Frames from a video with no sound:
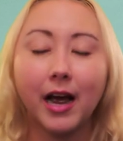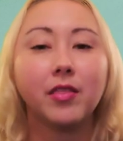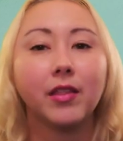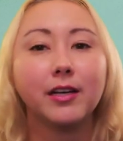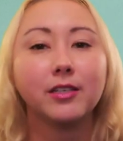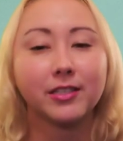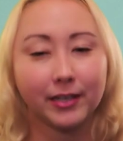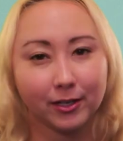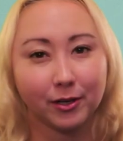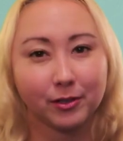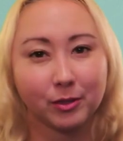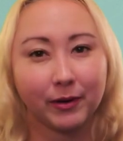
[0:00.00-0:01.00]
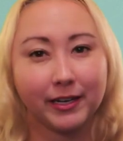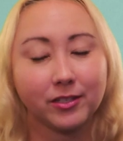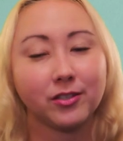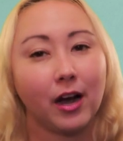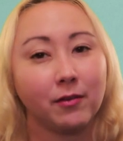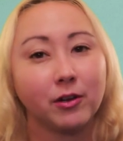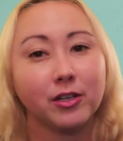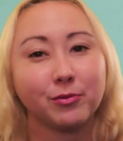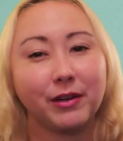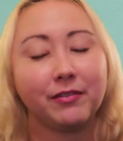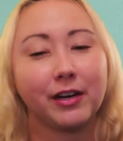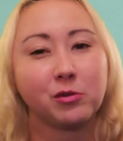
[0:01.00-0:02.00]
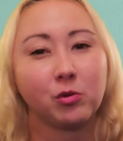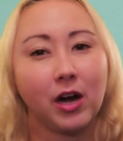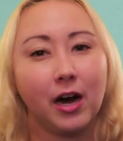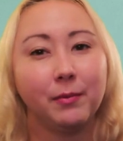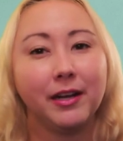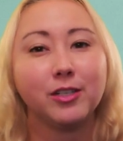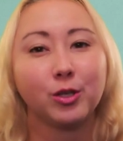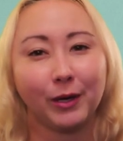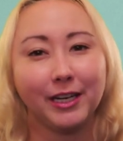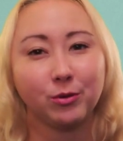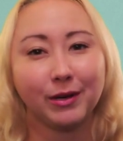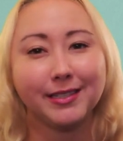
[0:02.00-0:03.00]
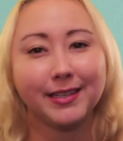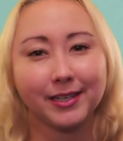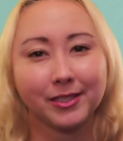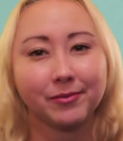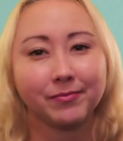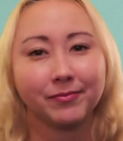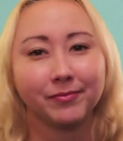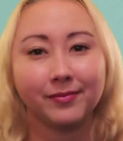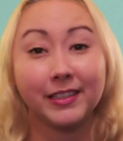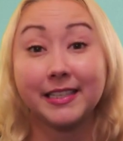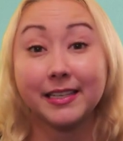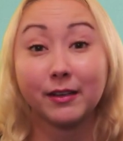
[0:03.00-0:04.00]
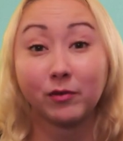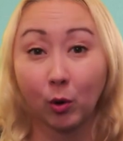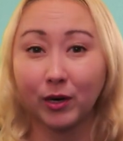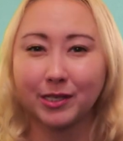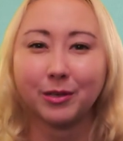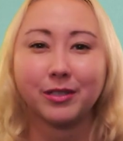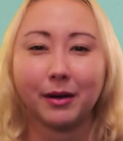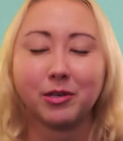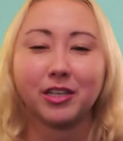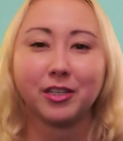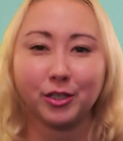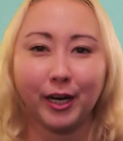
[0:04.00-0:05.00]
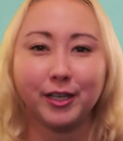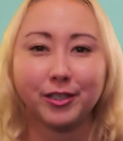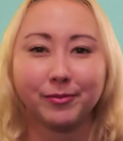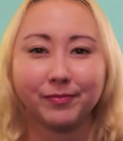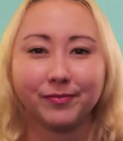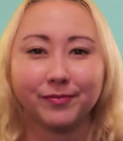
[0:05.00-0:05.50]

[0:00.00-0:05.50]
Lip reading: and then Saratoga Springs soft goods refresh will come in 2026. This is, of course, though, subject to change.